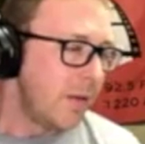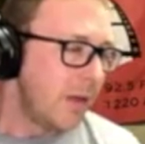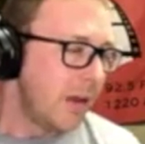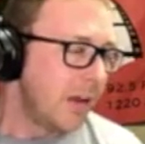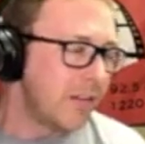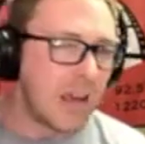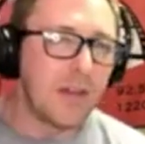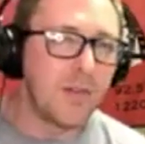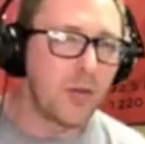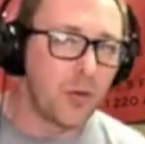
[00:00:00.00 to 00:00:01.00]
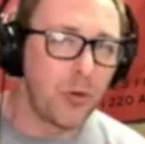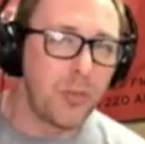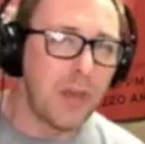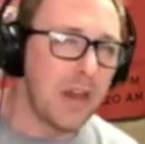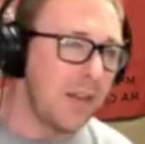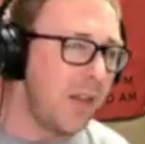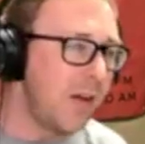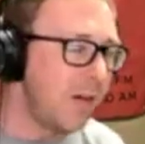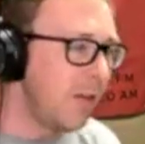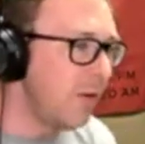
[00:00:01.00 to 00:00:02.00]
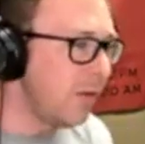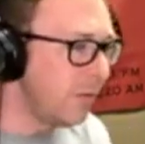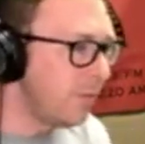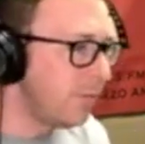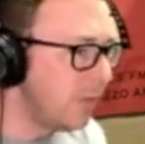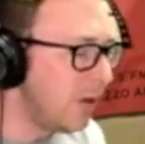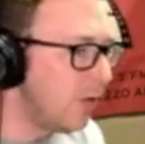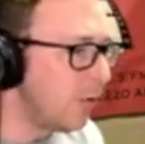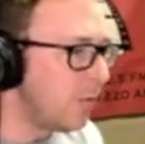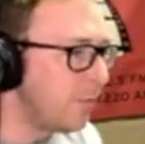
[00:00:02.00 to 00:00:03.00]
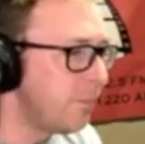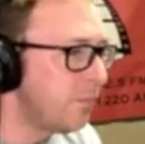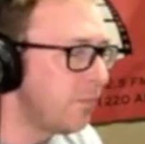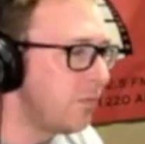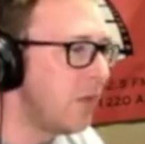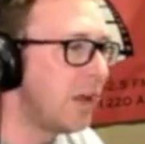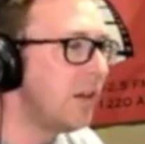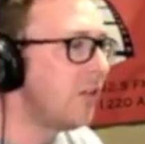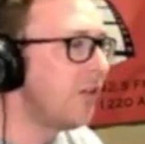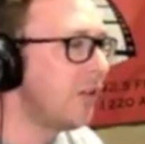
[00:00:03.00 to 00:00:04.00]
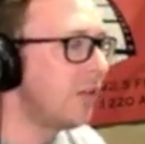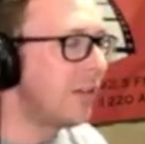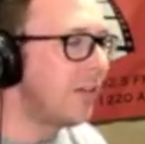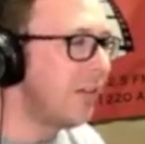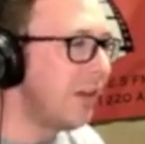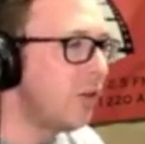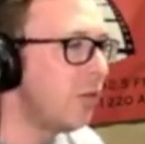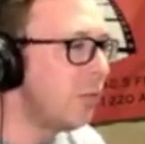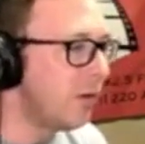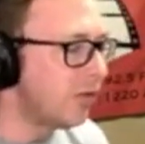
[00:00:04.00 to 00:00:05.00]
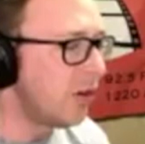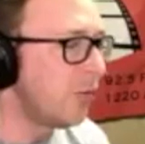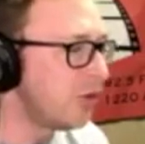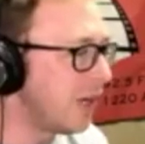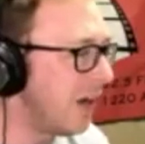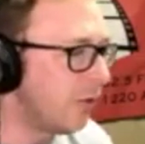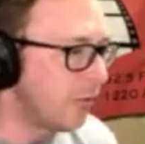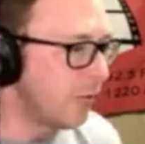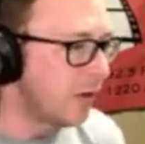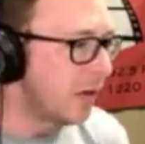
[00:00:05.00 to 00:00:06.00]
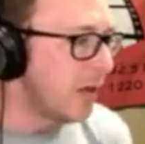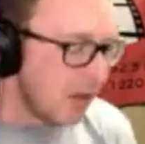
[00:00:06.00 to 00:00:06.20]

and it's kind of a group that they're you know, not necessarily single, but some are child-free.